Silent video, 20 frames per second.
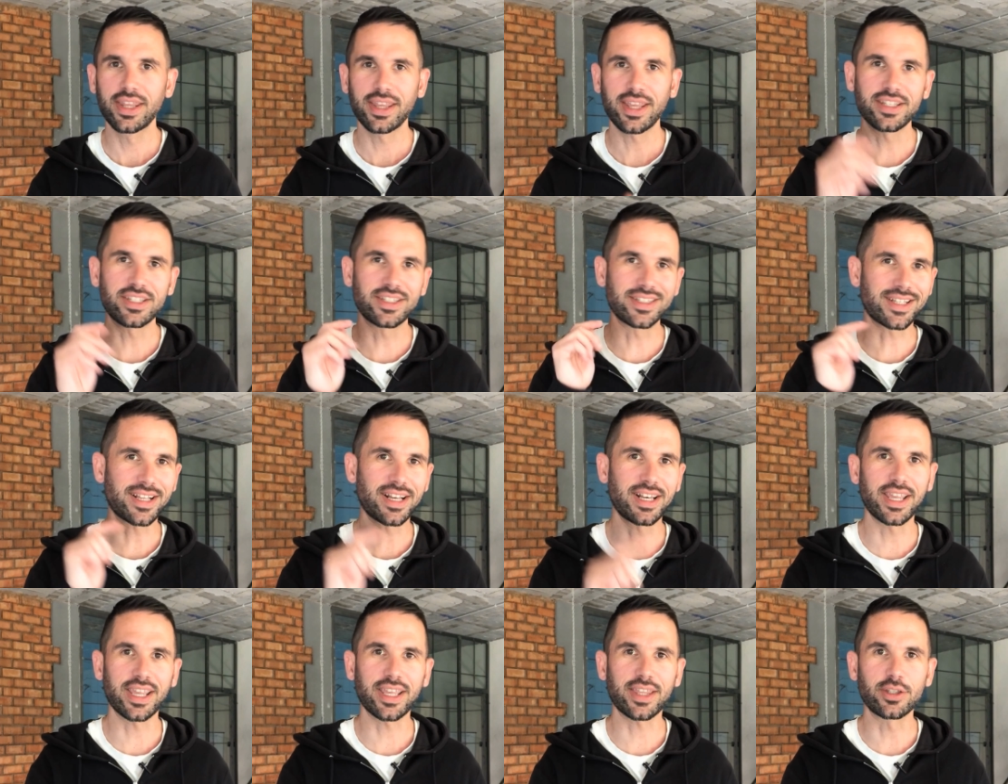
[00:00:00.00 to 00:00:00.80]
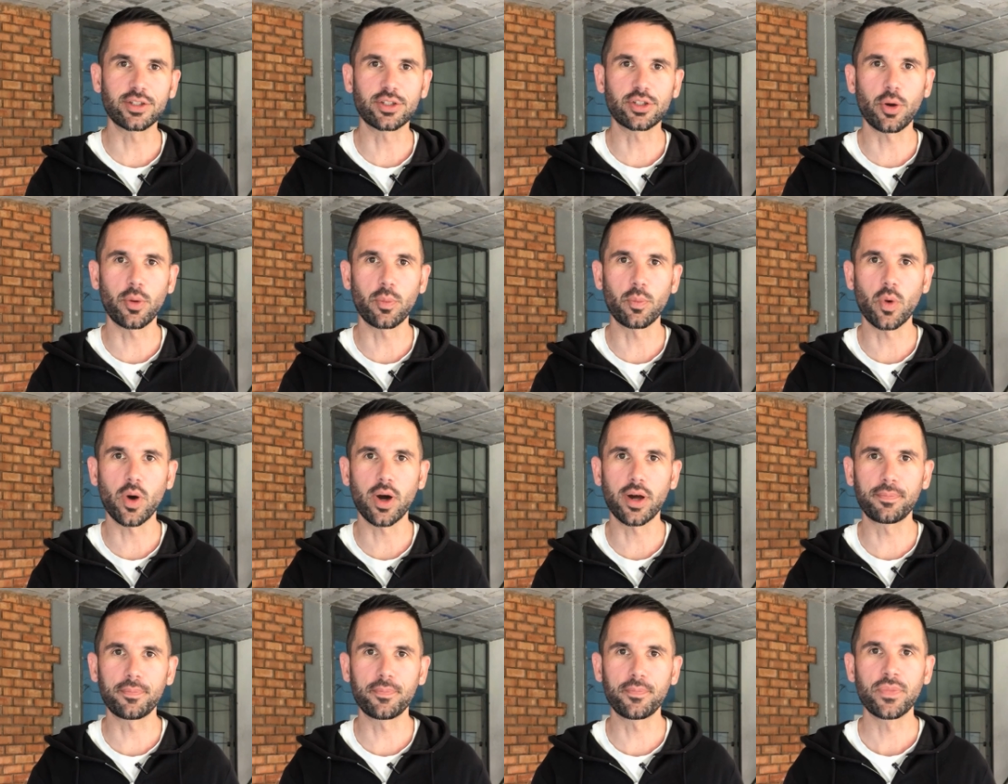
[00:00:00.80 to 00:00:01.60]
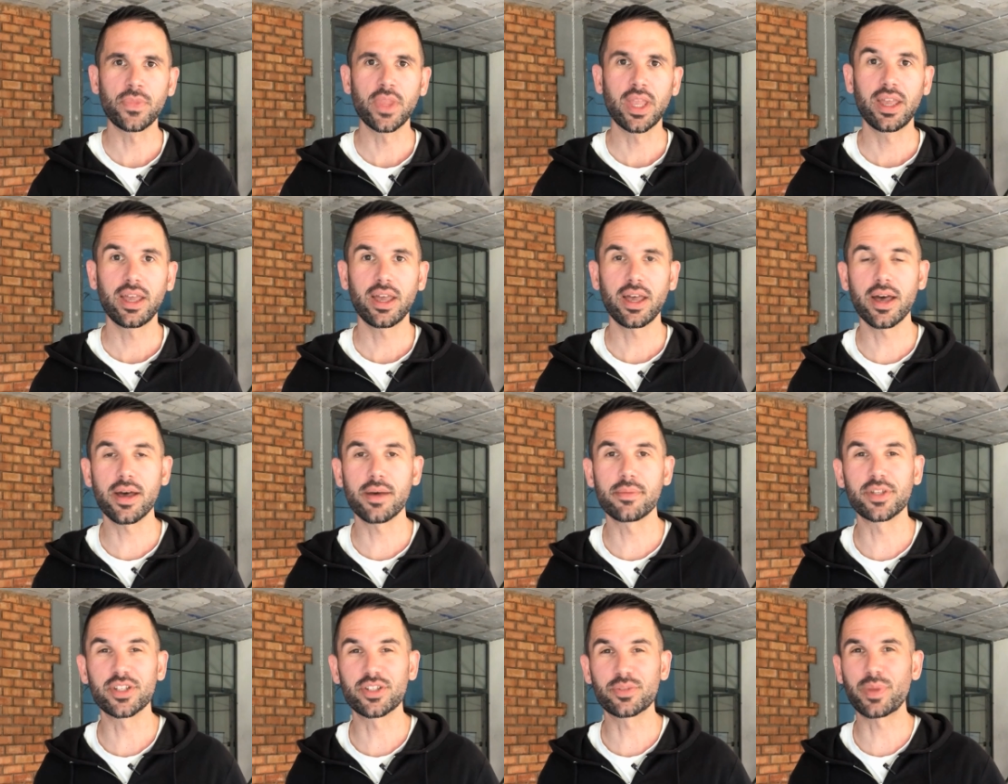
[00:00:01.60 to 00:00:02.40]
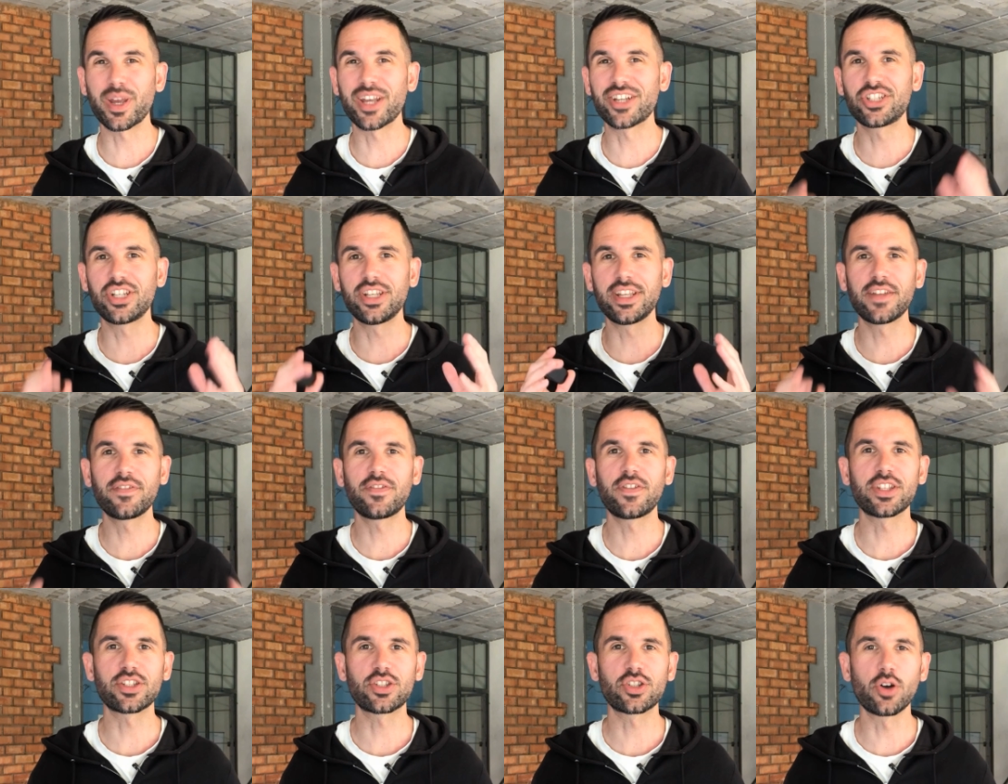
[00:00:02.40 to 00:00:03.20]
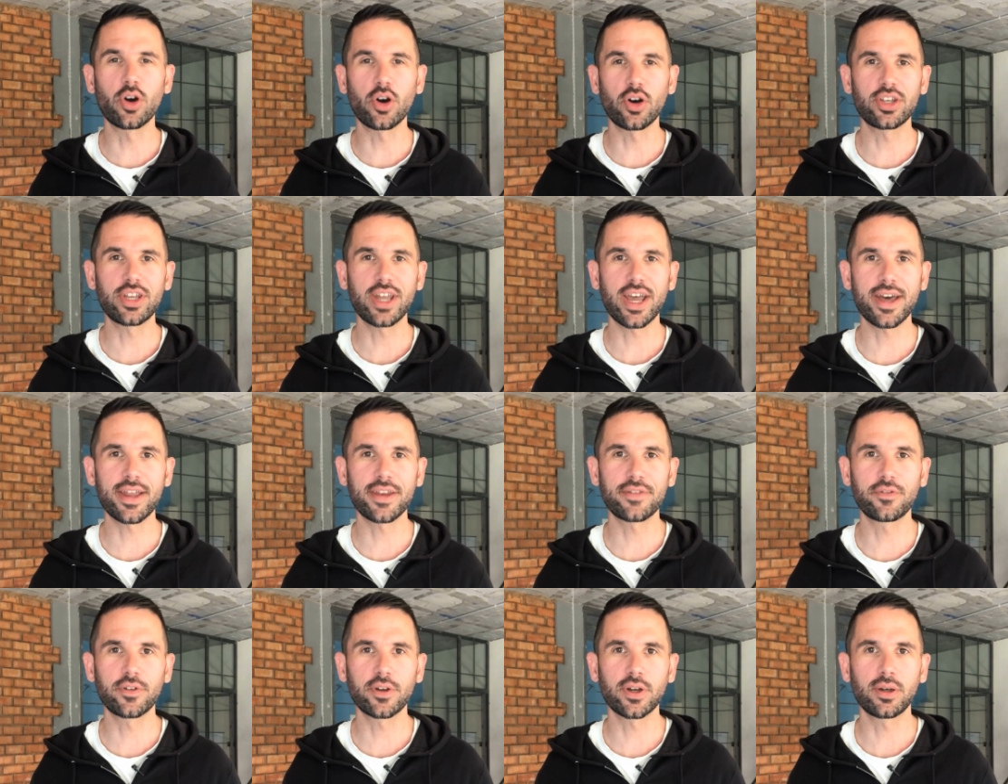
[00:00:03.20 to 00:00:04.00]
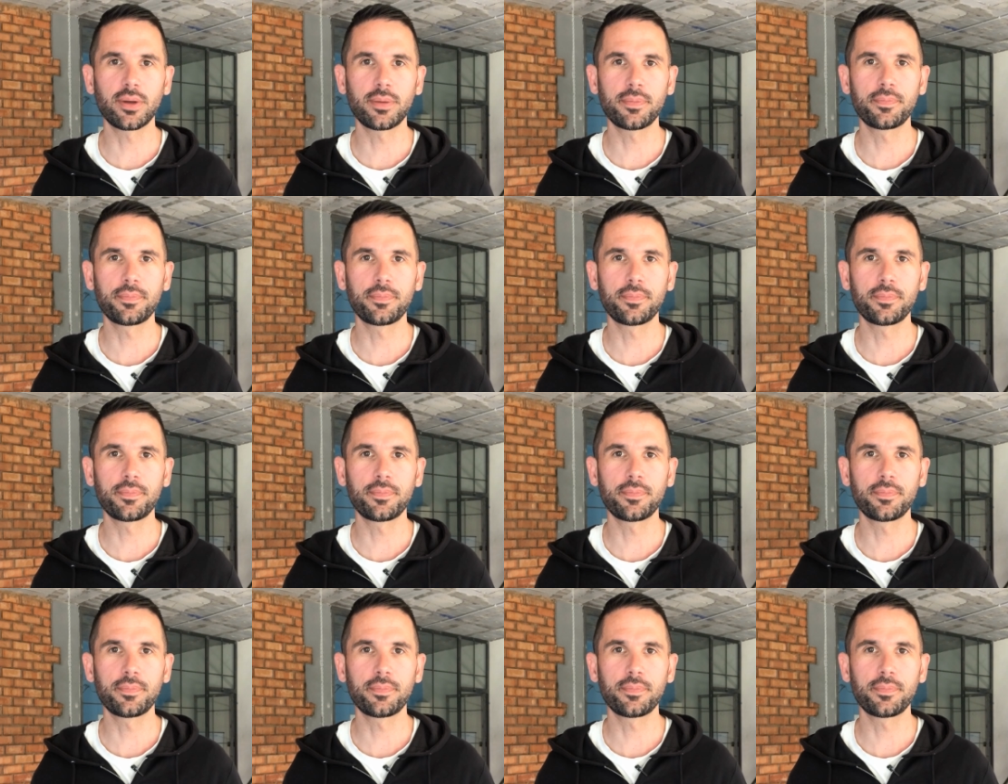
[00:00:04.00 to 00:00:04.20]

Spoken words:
They just click the top one, especially if it's not an advert.